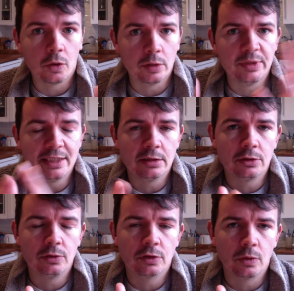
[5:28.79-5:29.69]
I mean, the
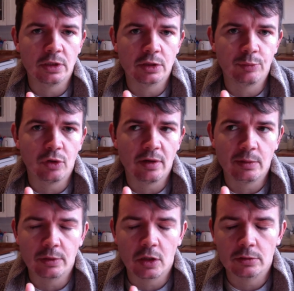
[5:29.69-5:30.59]
two-tone Explorer, I
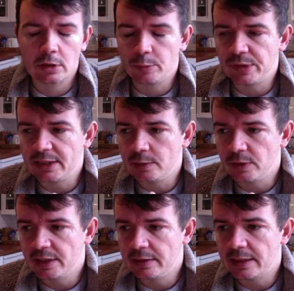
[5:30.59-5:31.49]
would completely
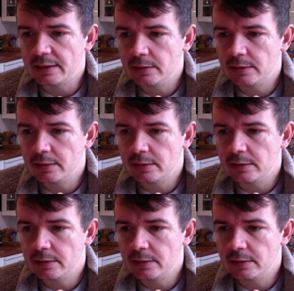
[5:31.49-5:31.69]
wear that.